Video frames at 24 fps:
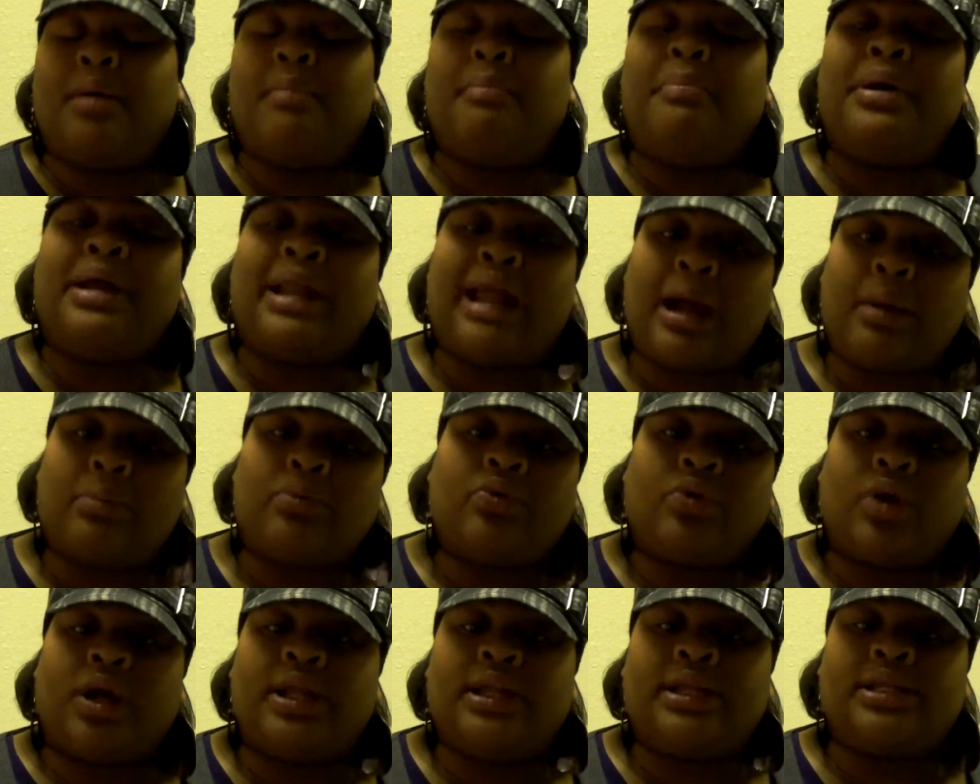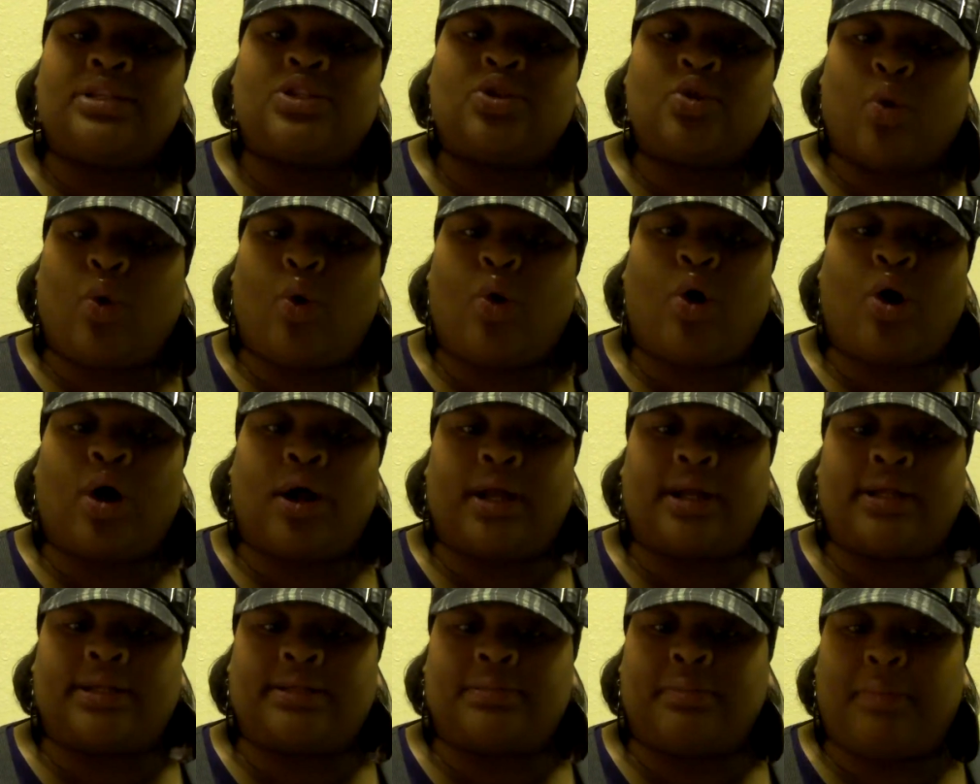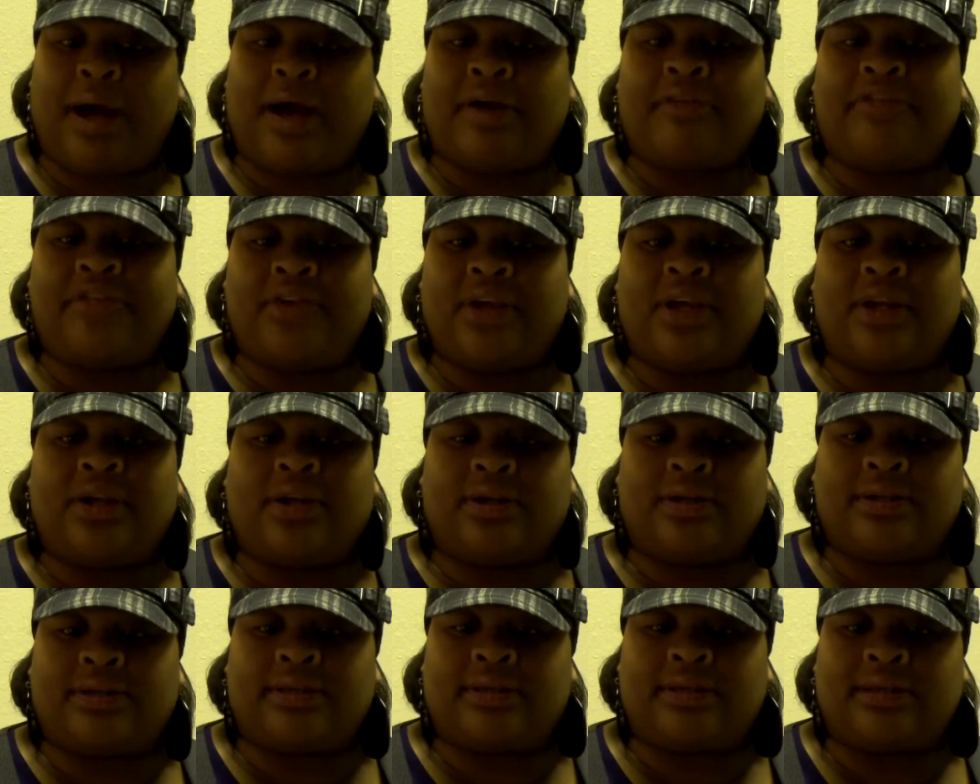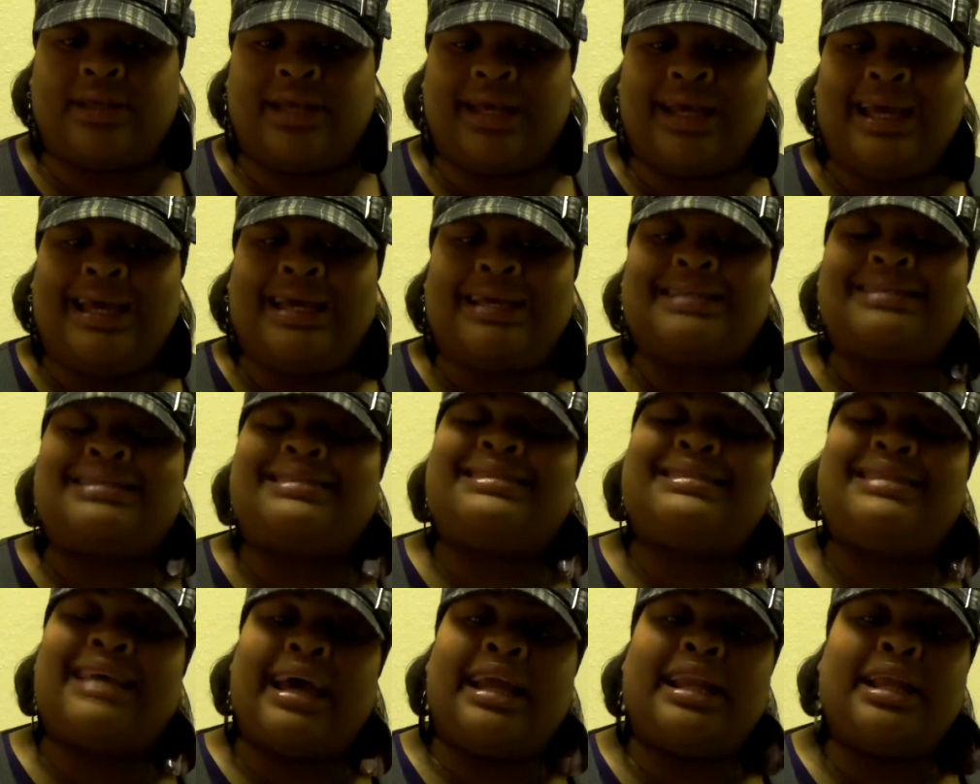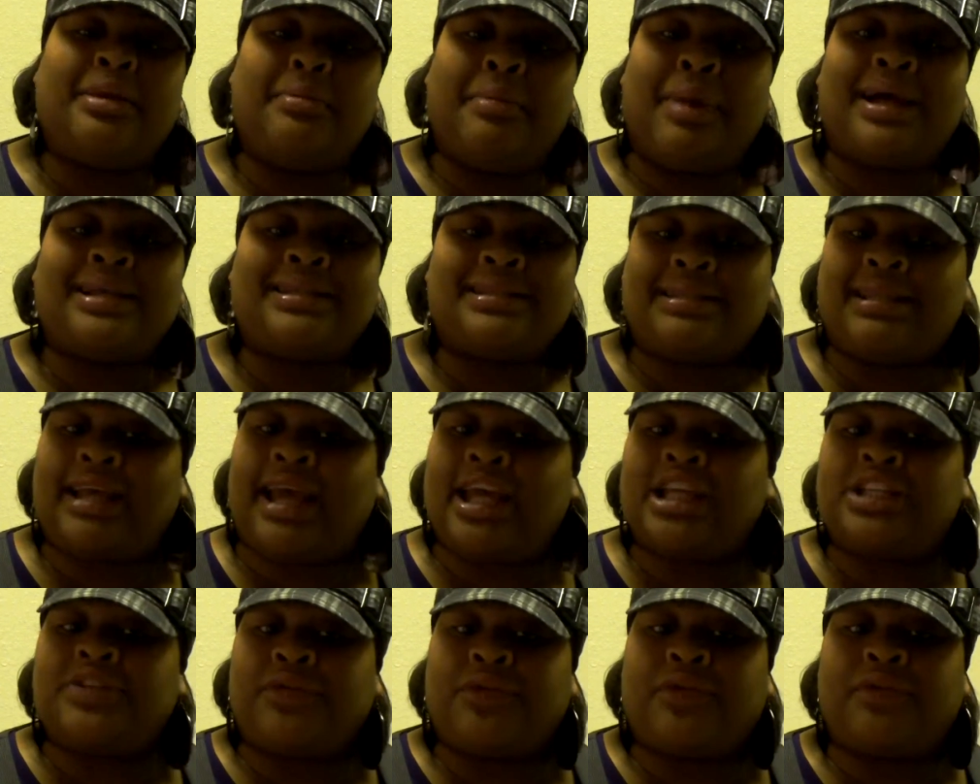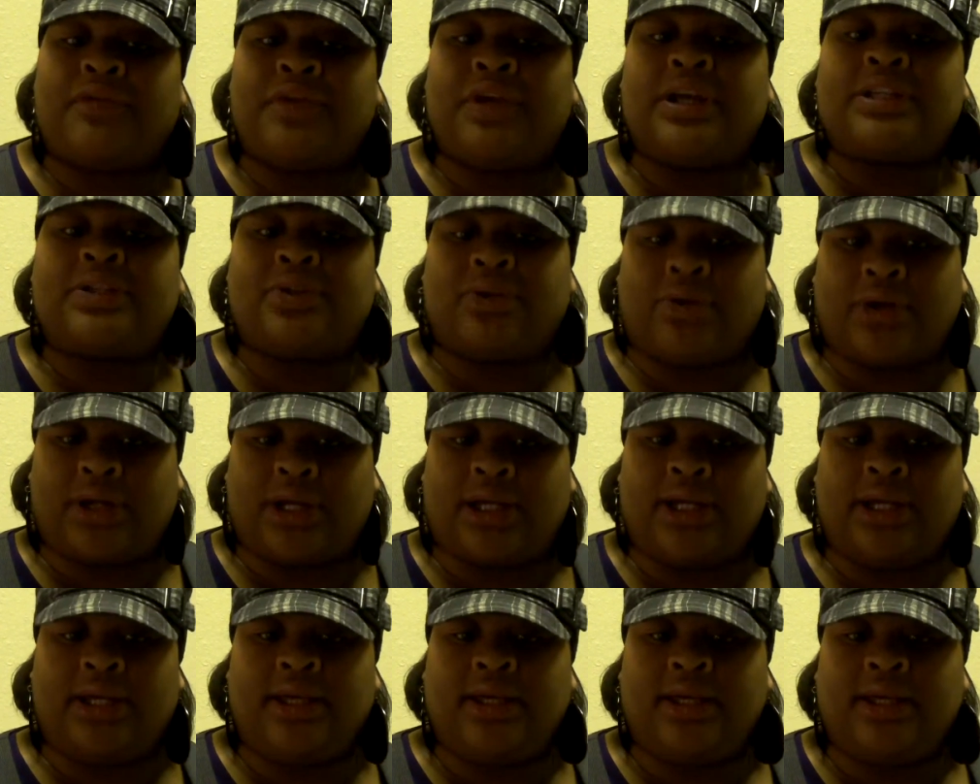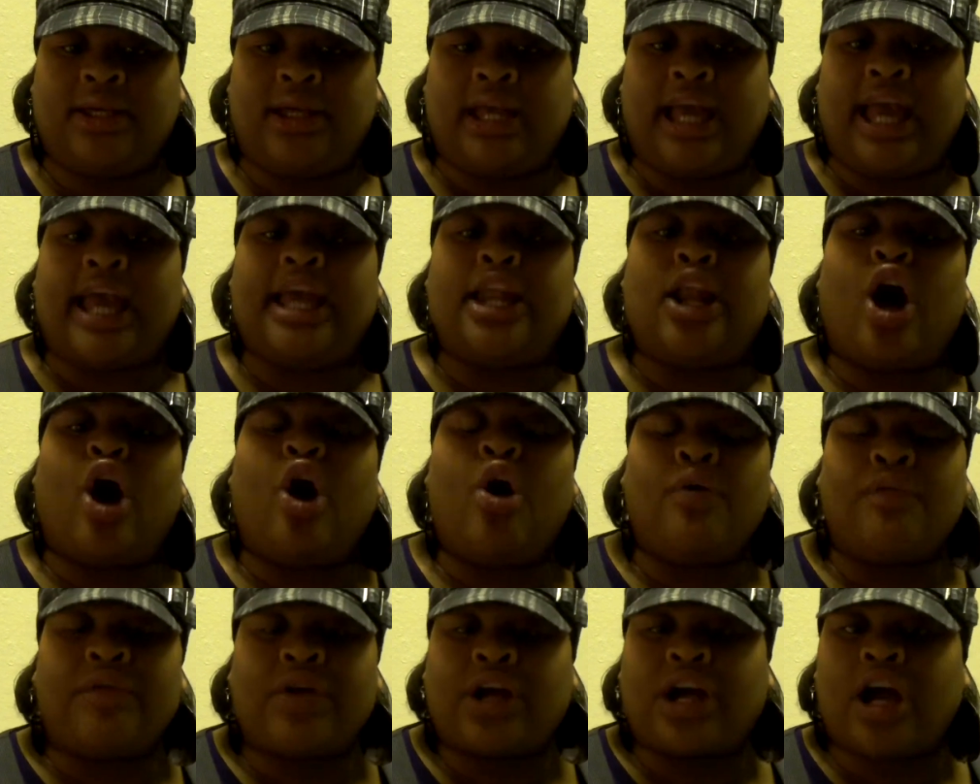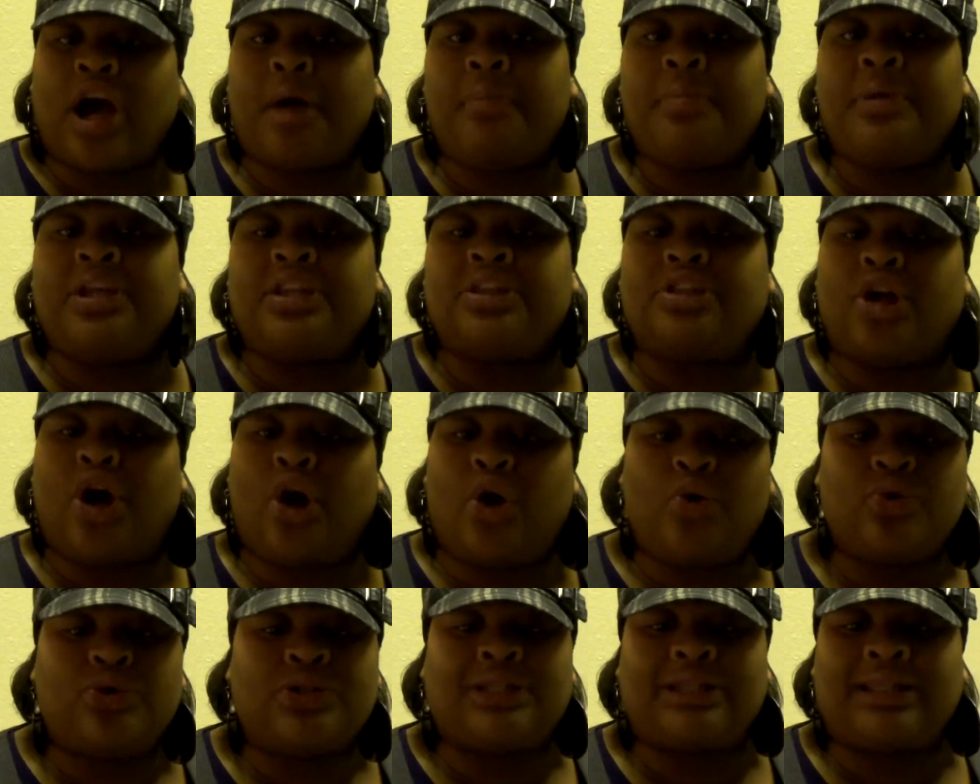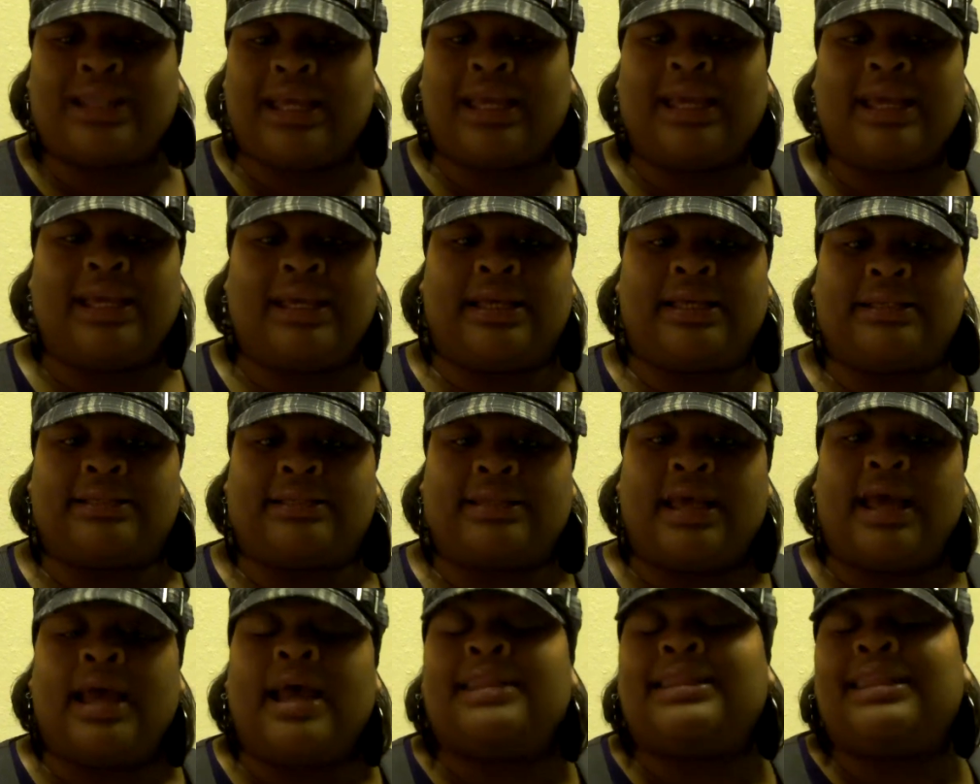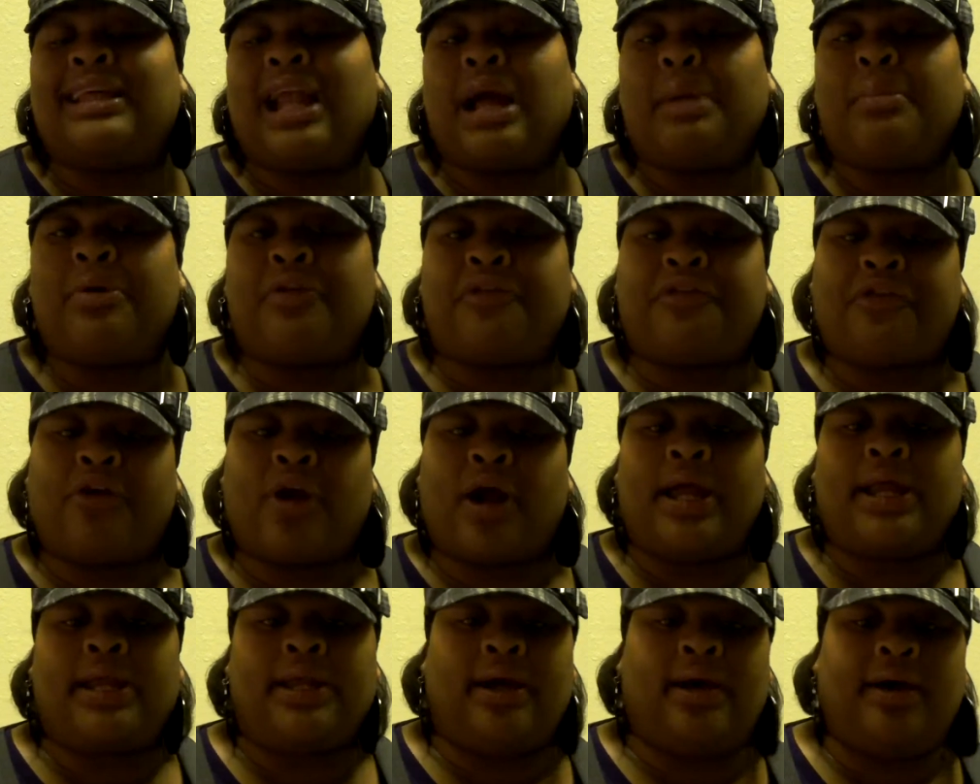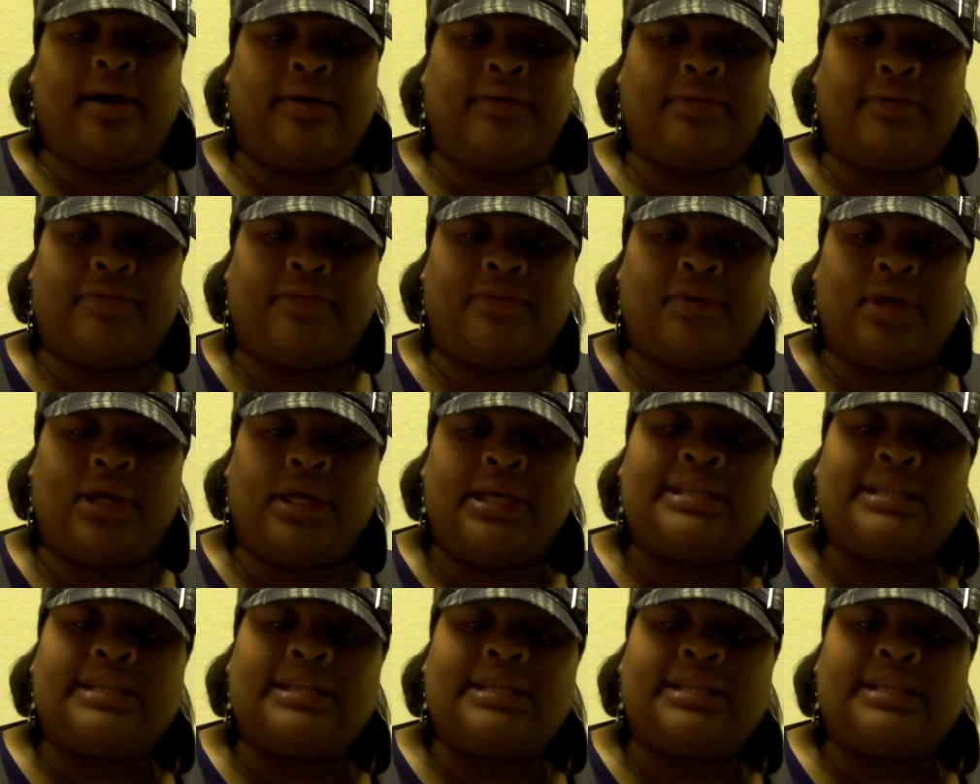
but I'm running towards my fears, setting my stage for victory and overcoming those things that I'm afraid of.